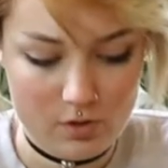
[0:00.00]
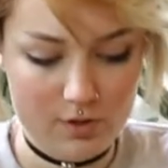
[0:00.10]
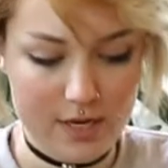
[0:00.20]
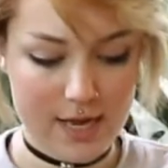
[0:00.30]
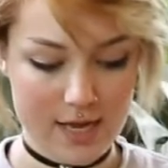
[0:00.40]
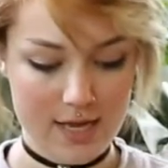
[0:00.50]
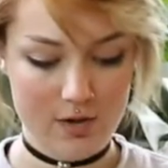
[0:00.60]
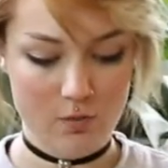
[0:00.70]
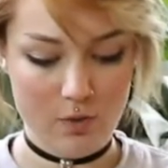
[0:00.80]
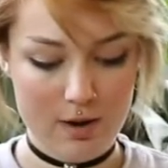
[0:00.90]
okay,
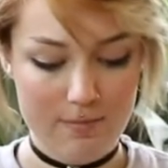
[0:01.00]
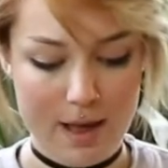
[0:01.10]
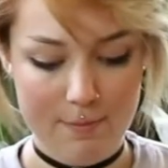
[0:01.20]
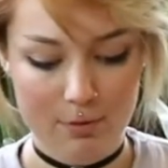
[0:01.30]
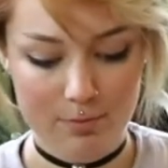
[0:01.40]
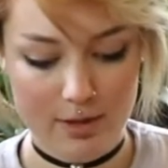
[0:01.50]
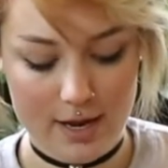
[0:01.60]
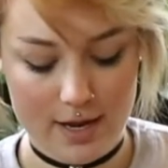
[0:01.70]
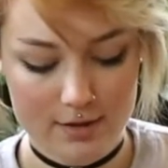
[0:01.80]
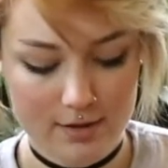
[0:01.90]
1 pepper
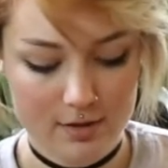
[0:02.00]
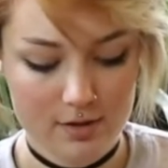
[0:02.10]
plant